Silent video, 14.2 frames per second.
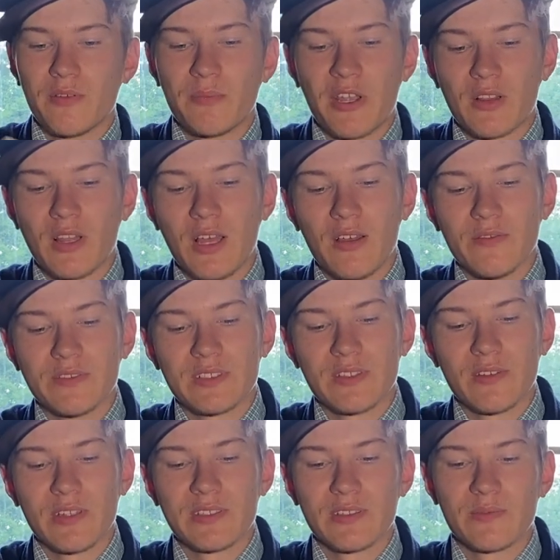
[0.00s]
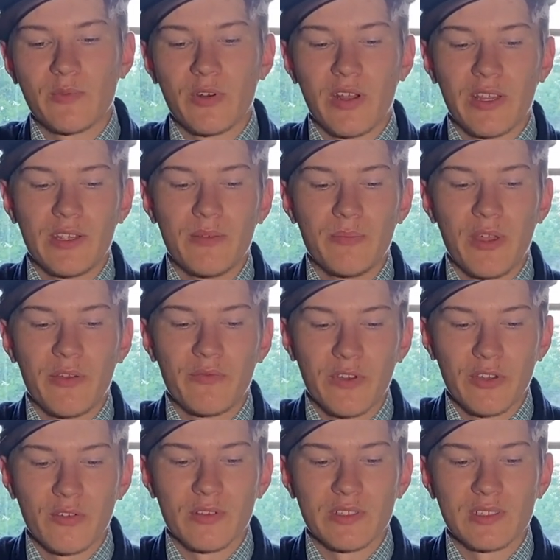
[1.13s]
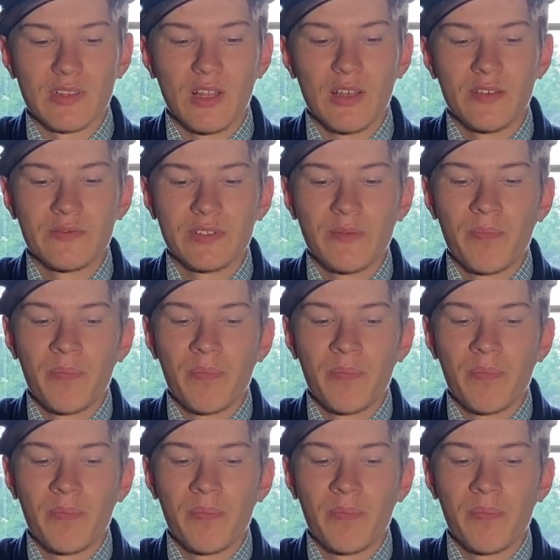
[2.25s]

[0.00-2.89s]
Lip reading: are my gloves. So this is where I keep my fingerless gloves.